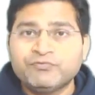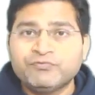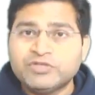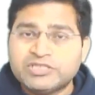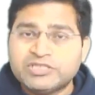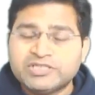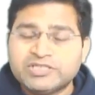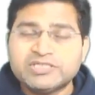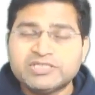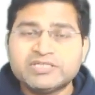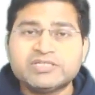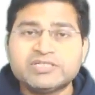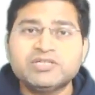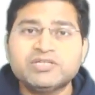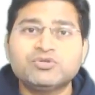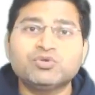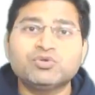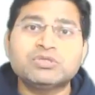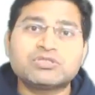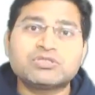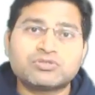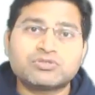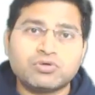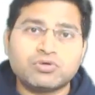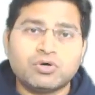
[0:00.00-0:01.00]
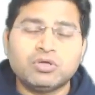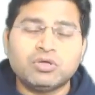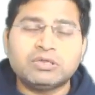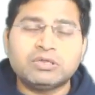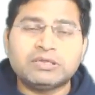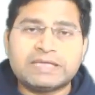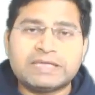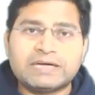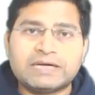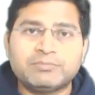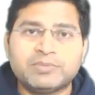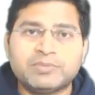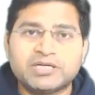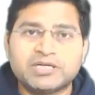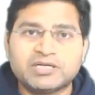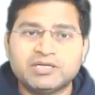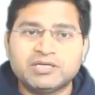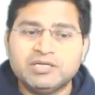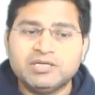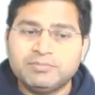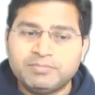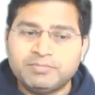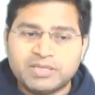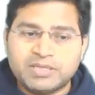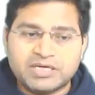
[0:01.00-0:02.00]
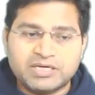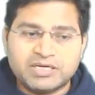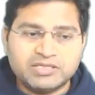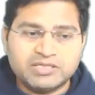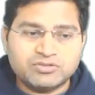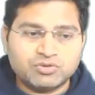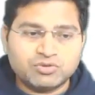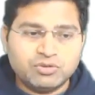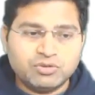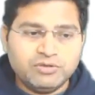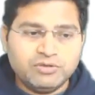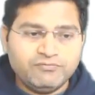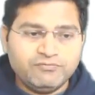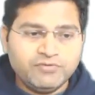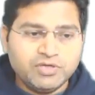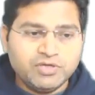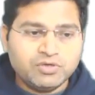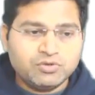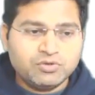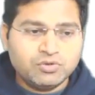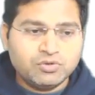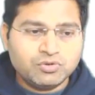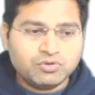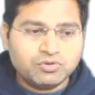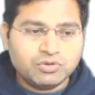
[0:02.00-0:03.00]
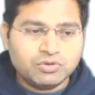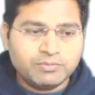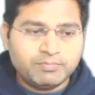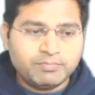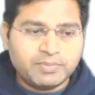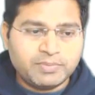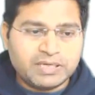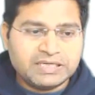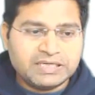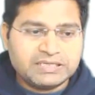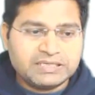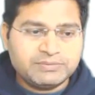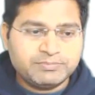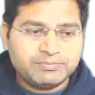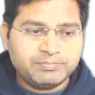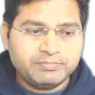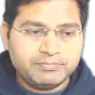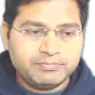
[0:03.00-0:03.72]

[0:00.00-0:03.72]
We just need to install that particular plugin. So if we go to the py,